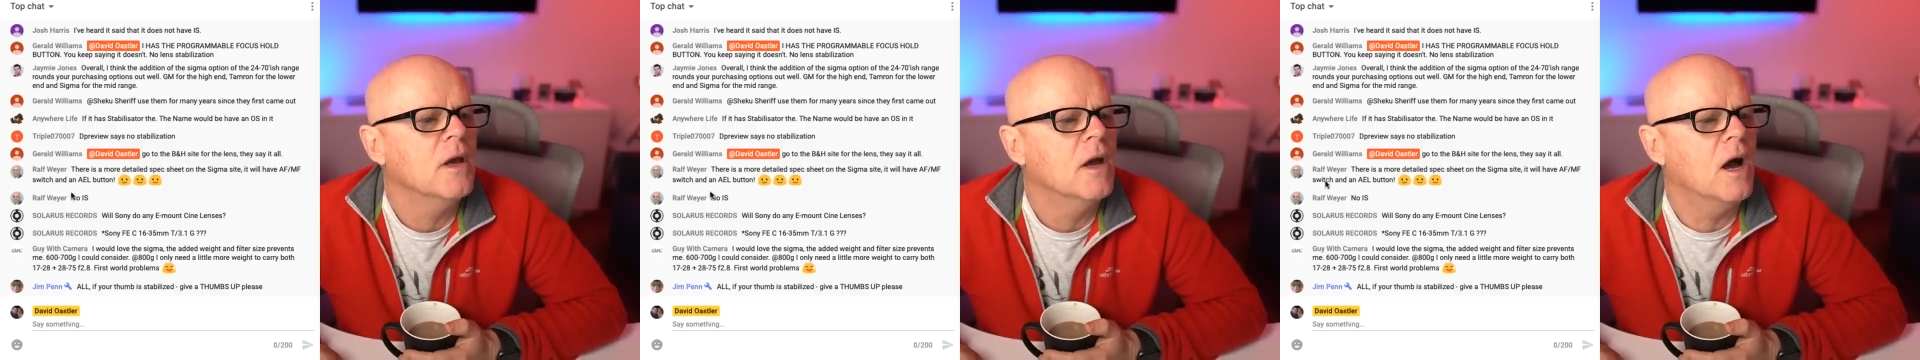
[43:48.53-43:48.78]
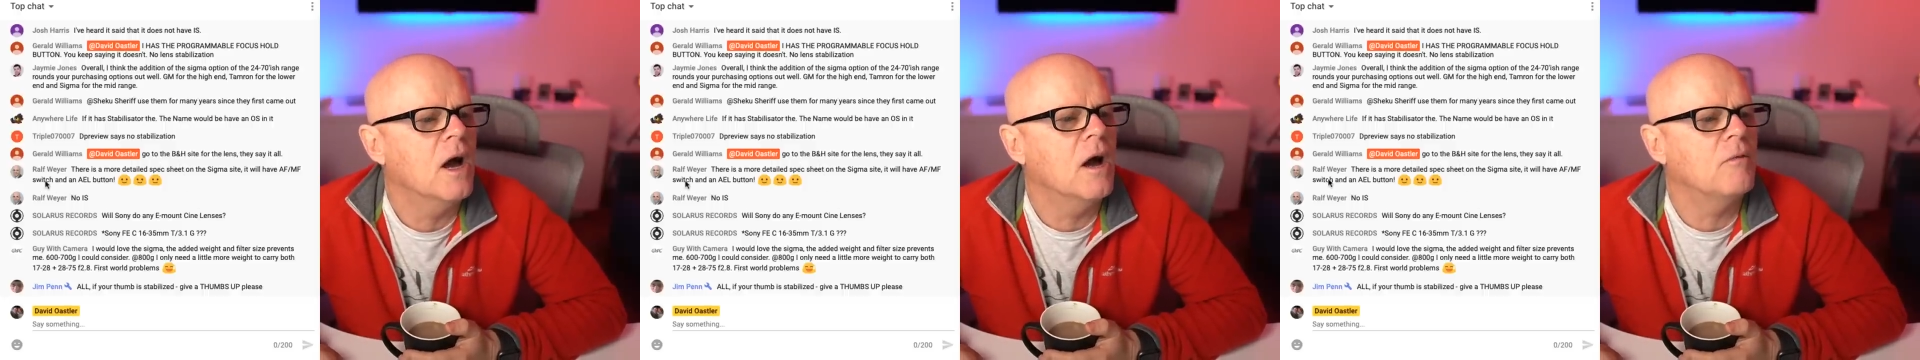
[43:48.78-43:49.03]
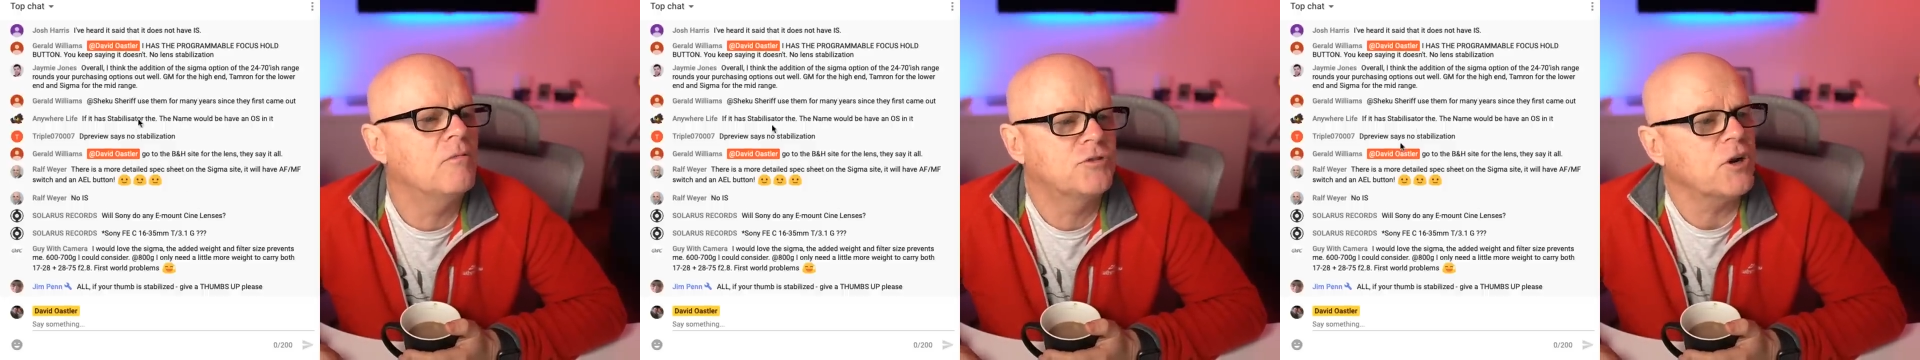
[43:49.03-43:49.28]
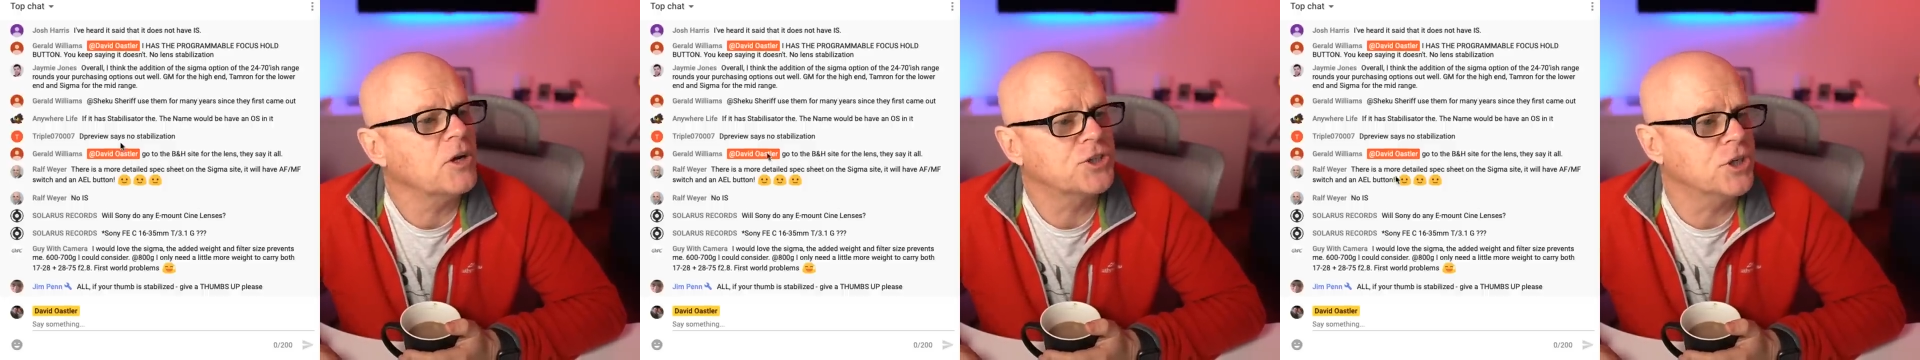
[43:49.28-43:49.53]

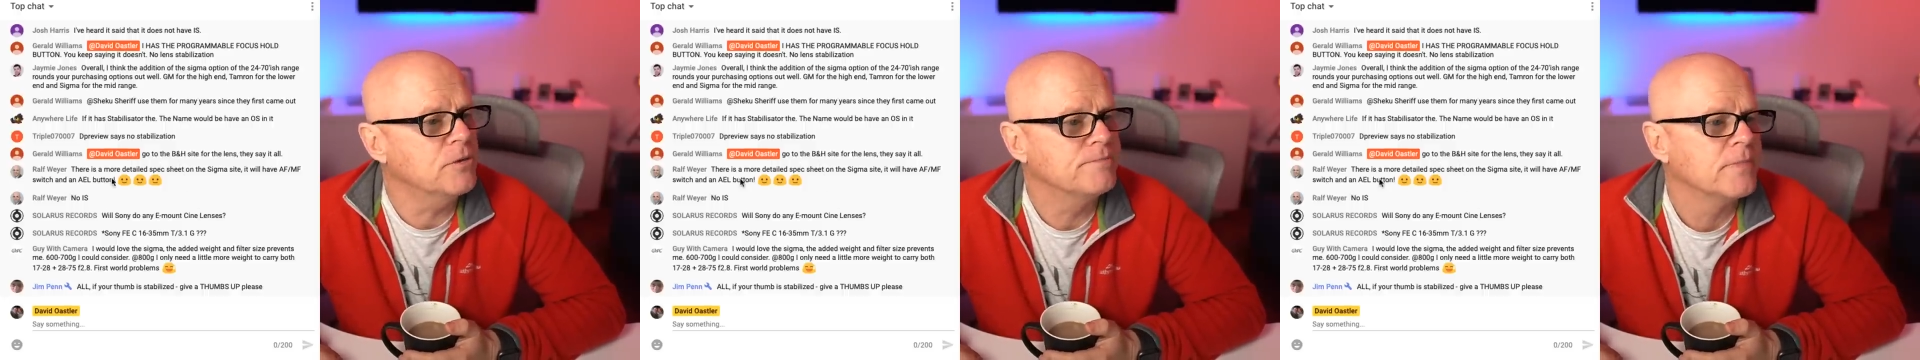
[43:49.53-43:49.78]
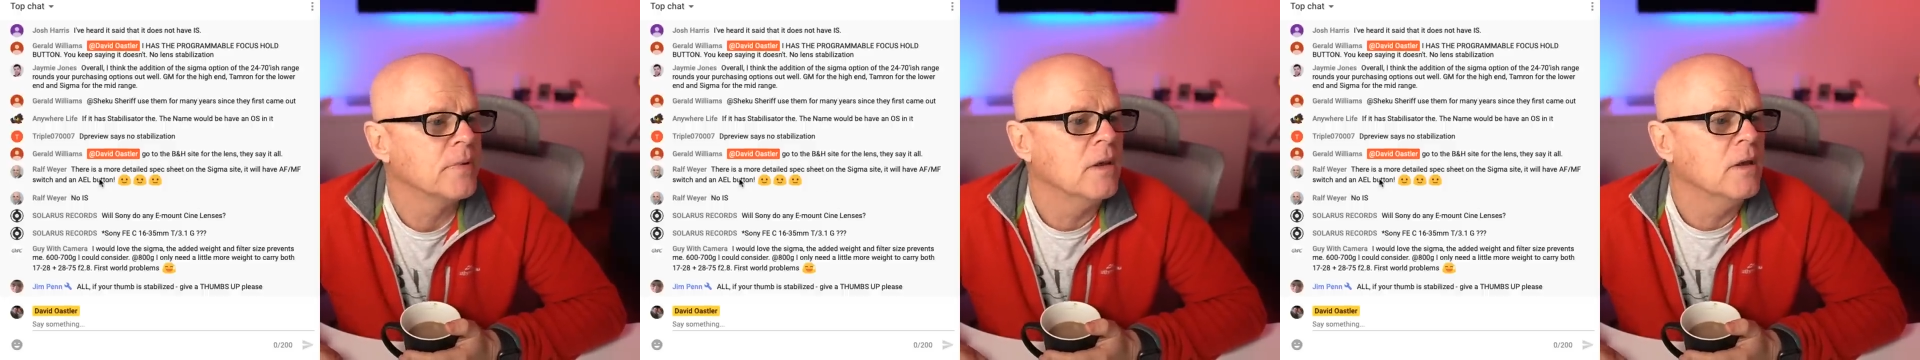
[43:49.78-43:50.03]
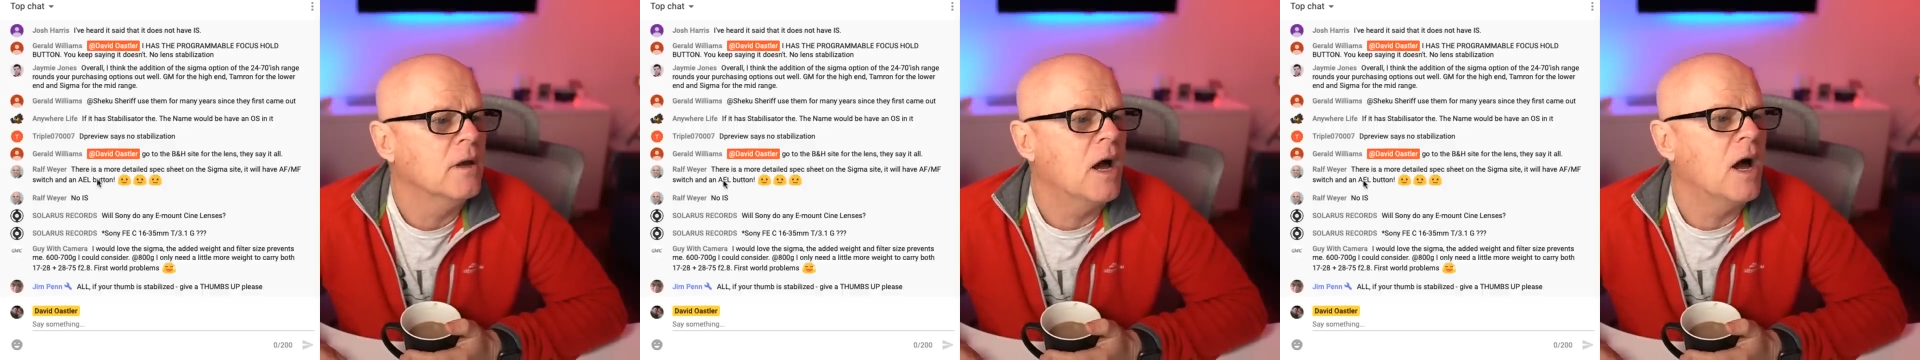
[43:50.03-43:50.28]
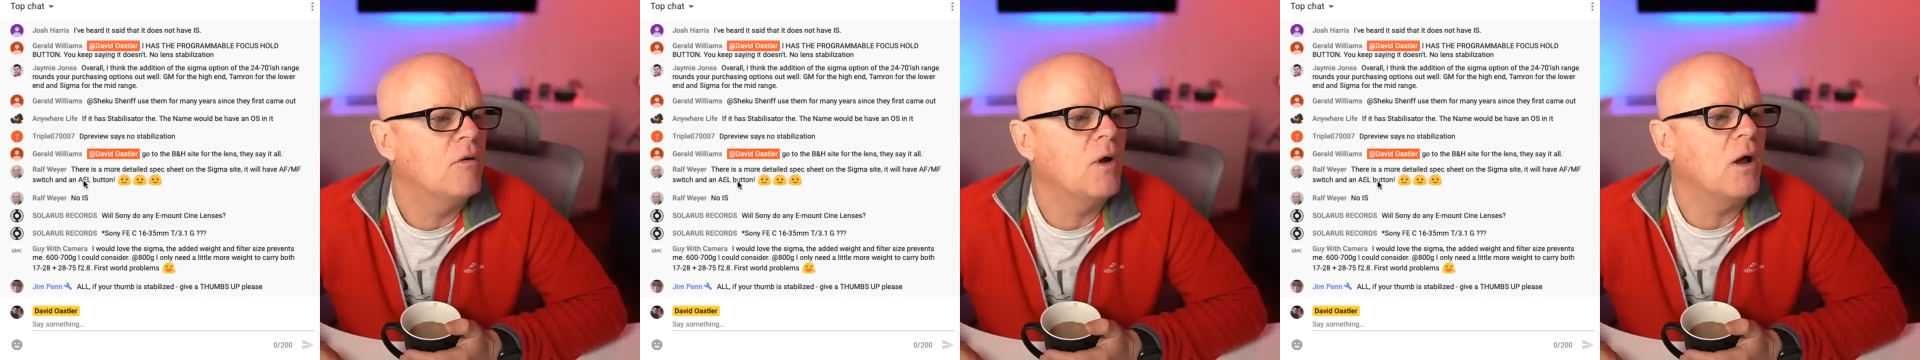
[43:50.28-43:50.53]
Trust you.
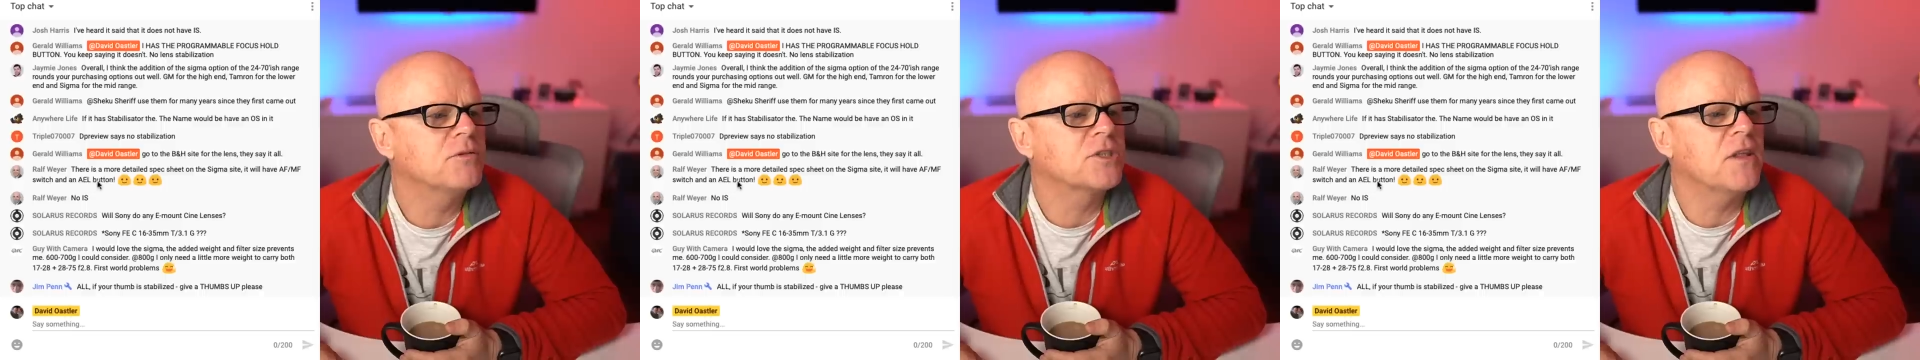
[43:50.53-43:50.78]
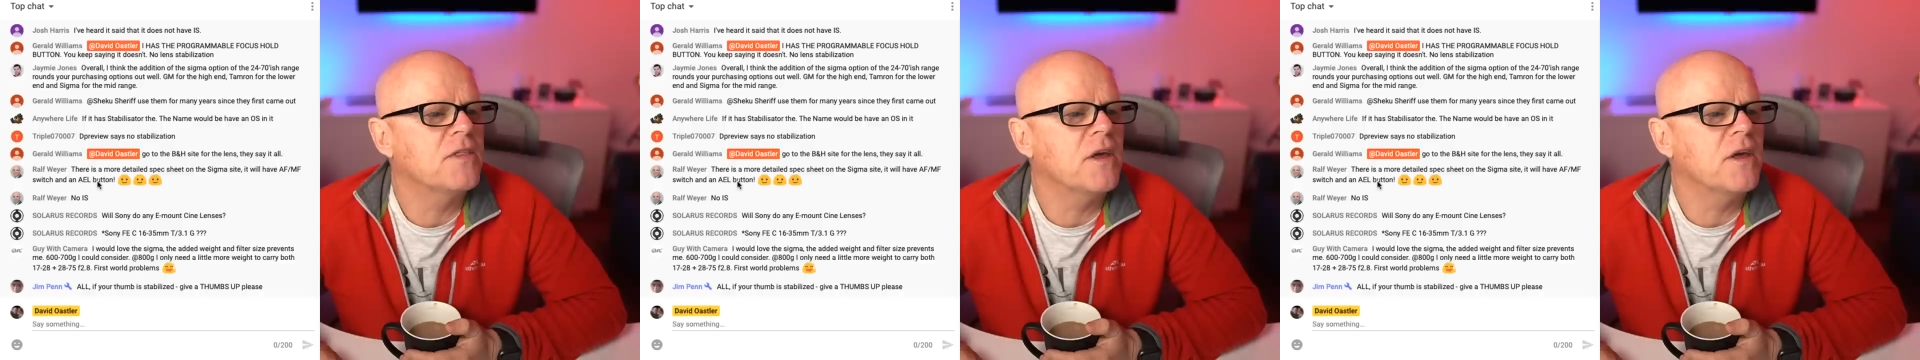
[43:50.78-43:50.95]
Ralph said,